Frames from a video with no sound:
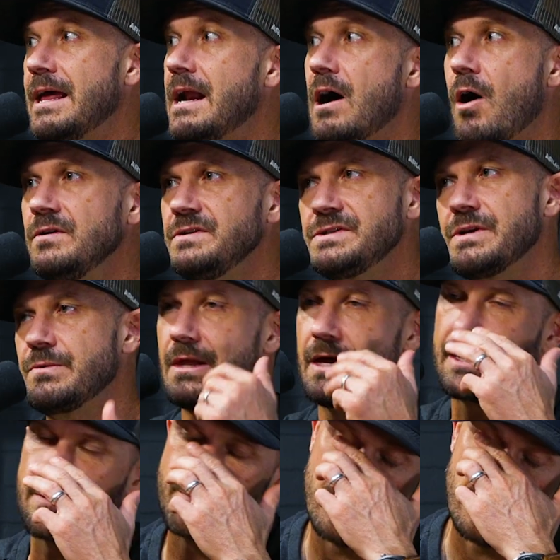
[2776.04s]
And I also
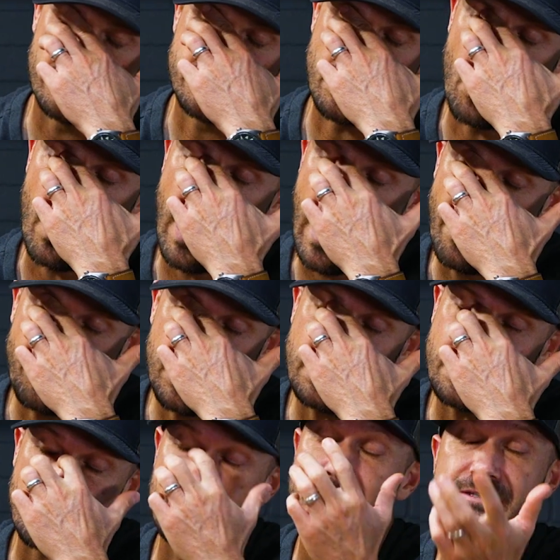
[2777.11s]
so I
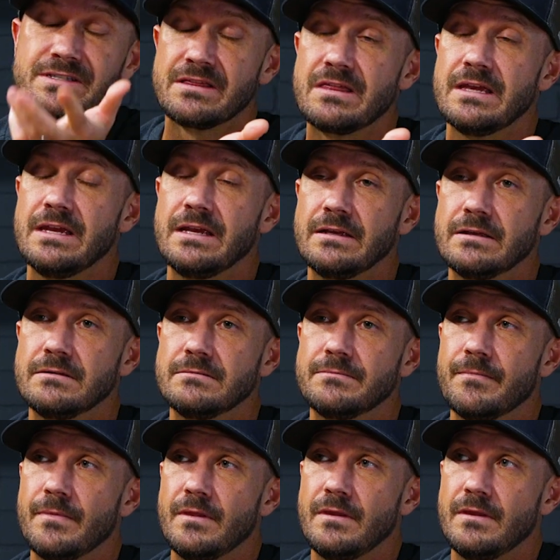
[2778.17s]
think there is a thing.
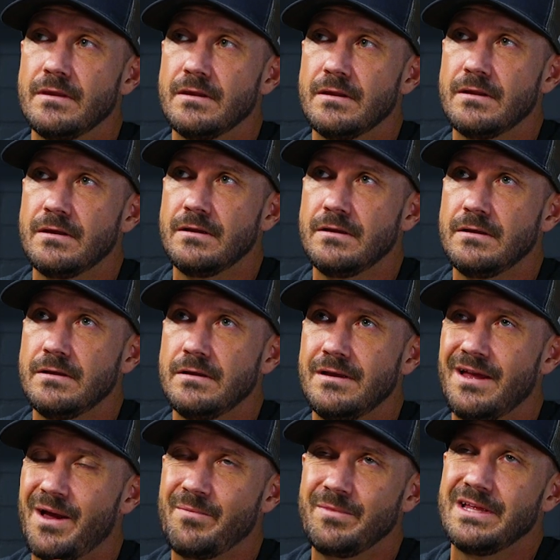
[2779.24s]

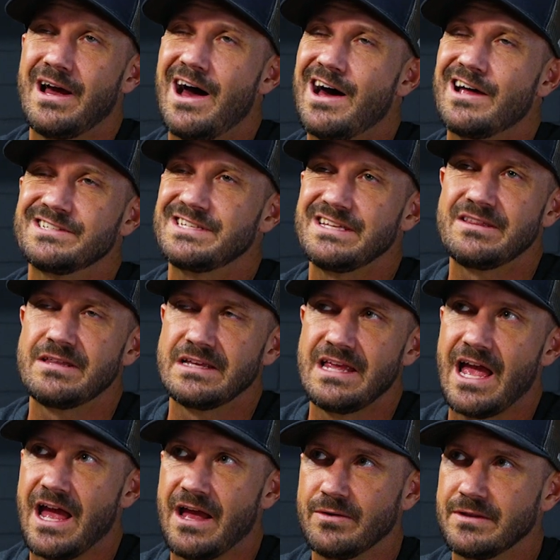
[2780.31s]
I mean, the honesty thing,
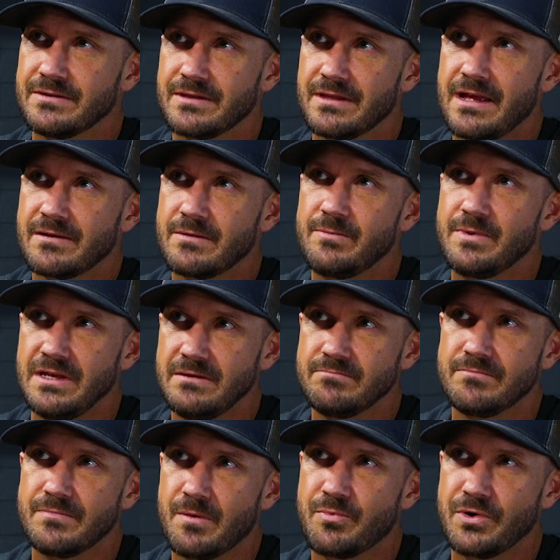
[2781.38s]
that could
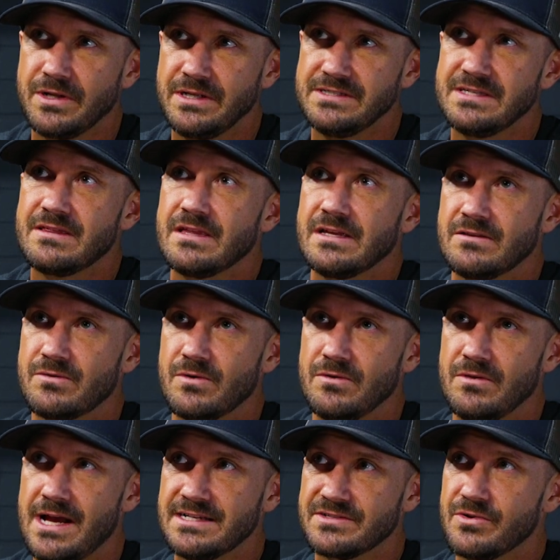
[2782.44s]
be a pretty easy thing to throw
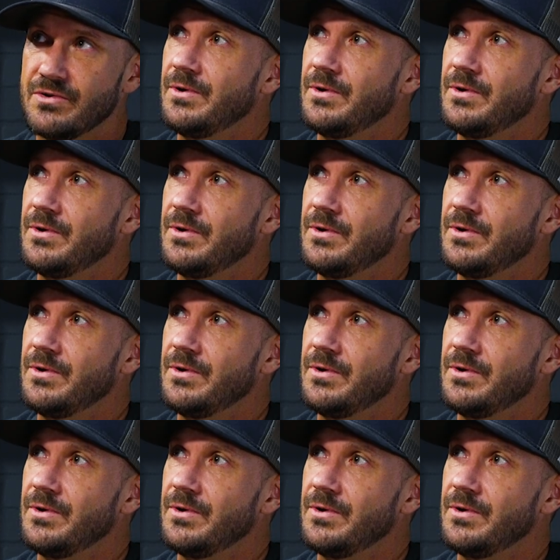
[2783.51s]
a lasso